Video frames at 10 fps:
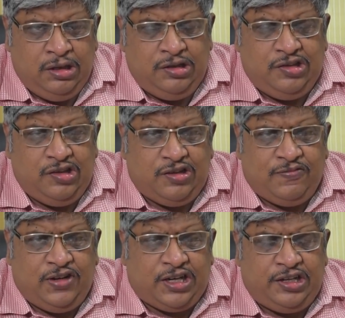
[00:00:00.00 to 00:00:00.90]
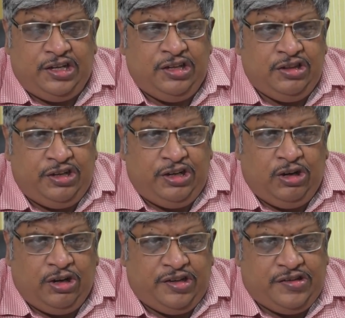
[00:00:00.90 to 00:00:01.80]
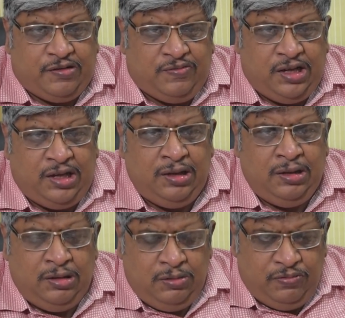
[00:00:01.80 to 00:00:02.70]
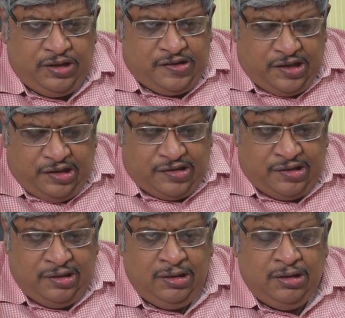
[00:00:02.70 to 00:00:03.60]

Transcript: This is reflected in the Deloitte survey, which says